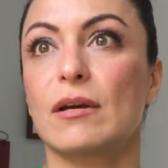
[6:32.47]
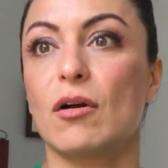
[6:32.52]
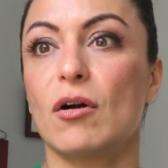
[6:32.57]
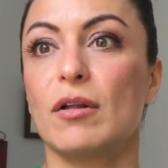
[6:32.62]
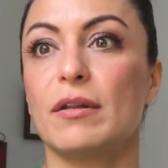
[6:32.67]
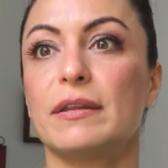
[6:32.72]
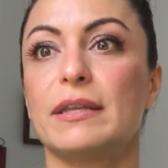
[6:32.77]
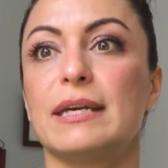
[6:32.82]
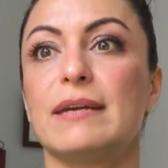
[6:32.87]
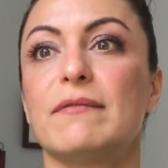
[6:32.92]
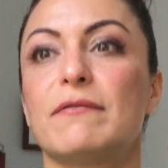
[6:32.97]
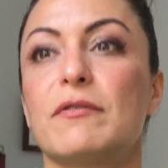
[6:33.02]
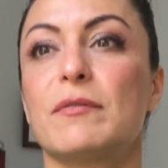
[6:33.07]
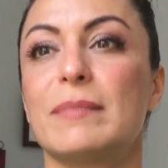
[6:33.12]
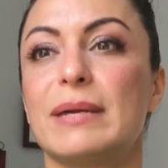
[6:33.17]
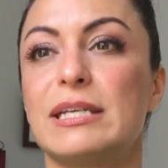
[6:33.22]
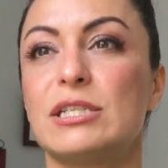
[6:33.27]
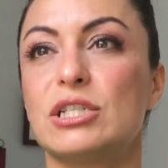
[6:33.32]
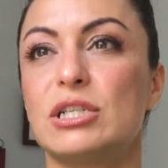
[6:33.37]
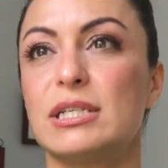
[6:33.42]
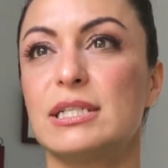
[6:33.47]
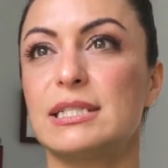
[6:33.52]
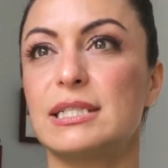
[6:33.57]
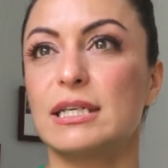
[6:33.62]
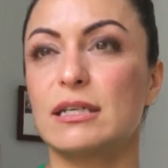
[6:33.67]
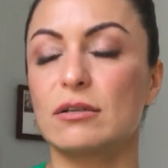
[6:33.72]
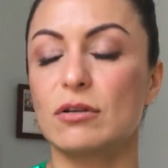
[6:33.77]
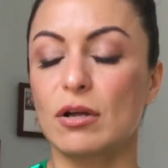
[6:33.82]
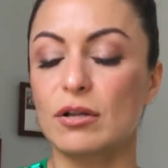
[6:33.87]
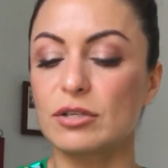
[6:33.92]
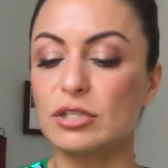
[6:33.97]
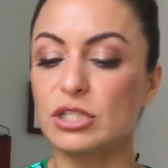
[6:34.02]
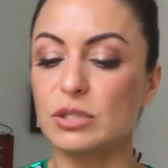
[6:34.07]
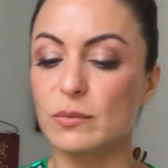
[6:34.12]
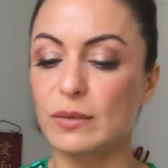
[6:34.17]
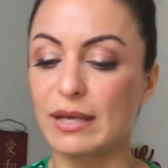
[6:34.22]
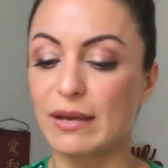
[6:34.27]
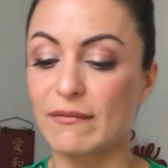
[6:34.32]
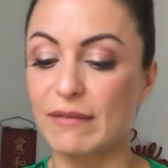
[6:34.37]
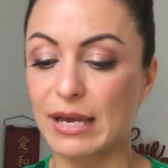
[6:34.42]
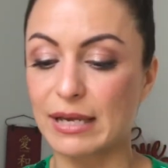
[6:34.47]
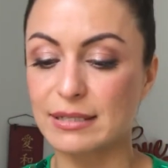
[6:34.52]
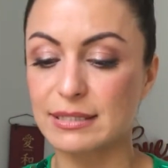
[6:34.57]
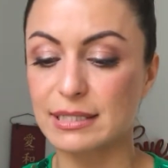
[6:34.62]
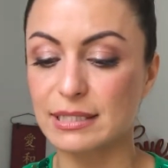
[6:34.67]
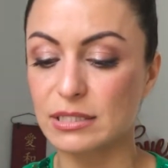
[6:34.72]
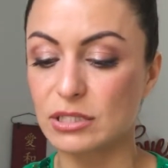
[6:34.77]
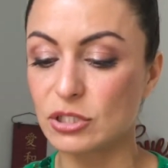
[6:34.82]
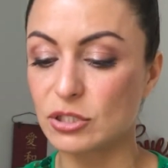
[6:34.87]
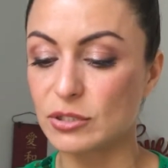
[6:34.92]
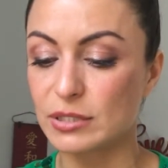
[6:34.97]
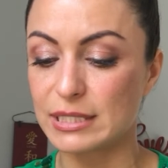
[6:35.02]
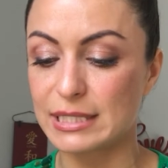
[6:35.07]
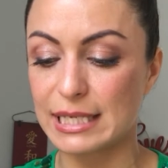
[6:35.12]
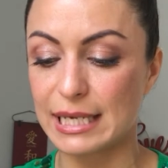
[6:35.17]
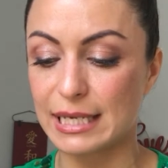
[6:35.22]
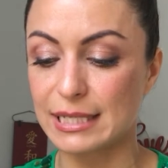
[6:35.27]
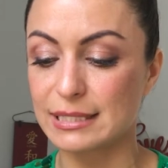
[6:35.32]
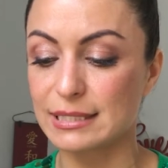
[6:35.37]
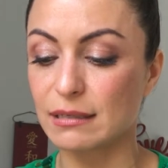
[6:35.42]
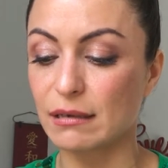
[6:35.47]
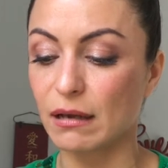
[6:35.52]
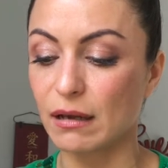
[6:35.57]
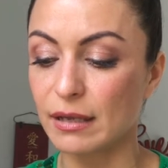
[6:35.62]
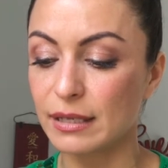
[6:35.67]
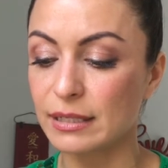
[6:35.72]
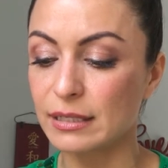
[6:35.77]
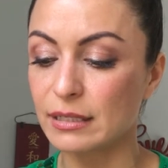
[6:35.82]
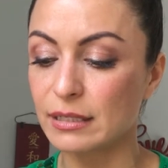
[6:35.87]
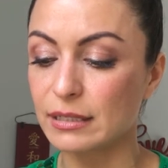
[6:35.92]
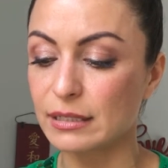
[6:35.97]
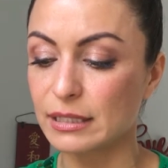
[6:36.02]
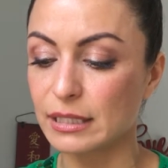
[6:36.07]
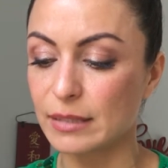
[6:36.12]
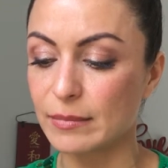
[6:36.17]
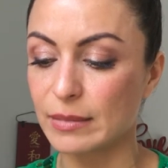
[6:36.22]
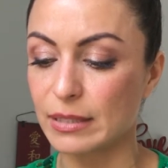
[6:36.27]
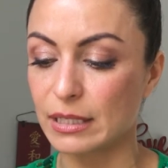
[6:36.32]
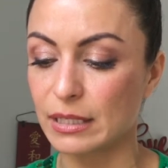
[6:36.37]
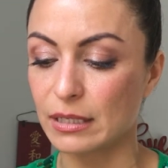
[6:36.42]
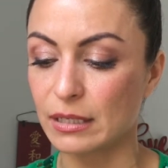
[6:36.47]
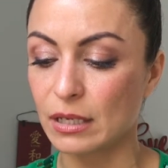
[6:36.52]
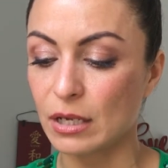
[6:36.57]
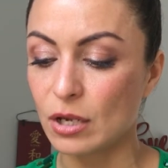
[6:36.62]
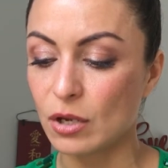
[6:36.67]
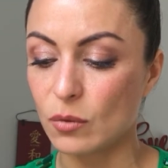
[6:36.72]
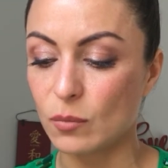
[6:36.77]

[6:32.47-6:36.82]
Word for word: All the information and technology we have access to today is unlimited.